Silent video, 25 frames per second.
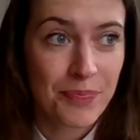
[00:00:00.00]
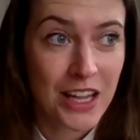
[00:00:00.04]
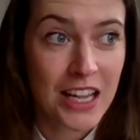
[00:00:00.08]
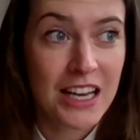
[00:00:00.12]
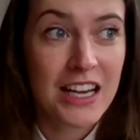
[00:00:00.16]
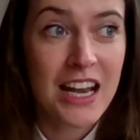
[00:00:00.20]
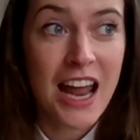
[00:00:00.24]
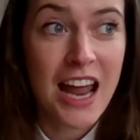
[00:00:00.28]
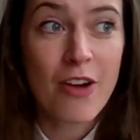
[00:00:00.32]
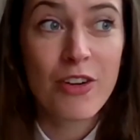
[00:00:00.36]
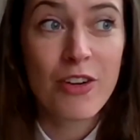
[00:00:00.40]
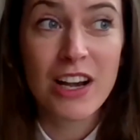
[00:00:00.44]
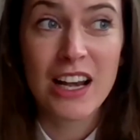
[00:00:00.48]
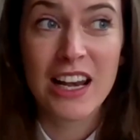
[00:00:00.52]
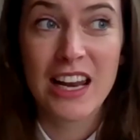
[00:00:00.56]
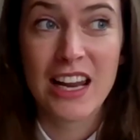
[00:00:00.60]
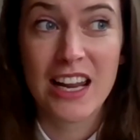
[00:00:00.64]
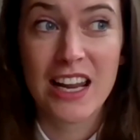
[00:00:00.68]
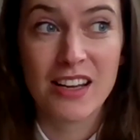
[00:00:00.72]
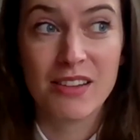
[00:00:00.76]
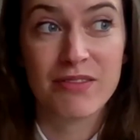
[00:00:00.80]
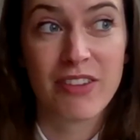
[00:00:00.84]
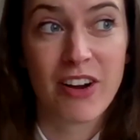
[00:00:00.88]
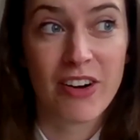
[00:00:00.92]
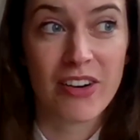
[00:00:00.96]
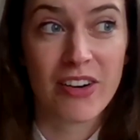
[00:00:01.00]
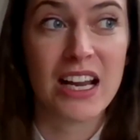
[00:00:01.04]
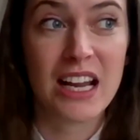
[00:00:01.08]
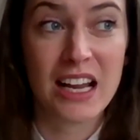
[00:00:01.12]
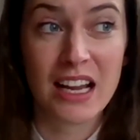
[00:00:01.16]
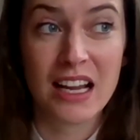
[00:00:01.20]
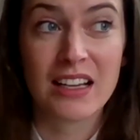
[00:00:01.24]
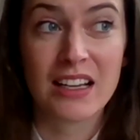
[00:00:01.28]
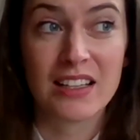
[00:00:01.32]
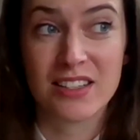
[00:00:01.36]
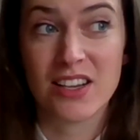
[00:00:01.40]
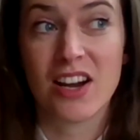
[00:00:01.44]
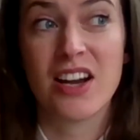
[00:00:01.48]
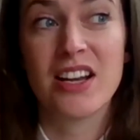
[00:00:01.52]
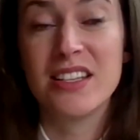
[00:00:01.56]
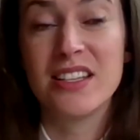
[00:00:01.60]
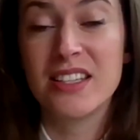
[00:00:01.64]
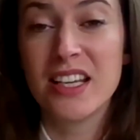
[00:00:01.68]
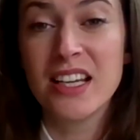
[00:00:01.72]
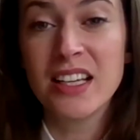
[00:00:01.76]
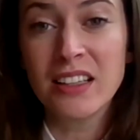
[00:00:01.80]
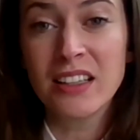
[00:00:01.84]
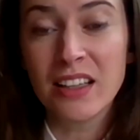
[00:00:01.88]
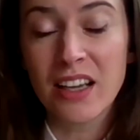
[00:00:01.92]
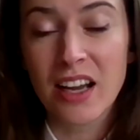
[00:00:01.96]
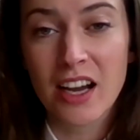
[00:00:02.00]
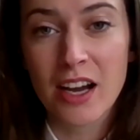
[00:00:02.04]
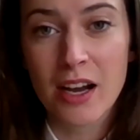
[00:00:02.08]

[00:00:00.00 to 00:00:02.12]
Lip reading: inherently very exciting,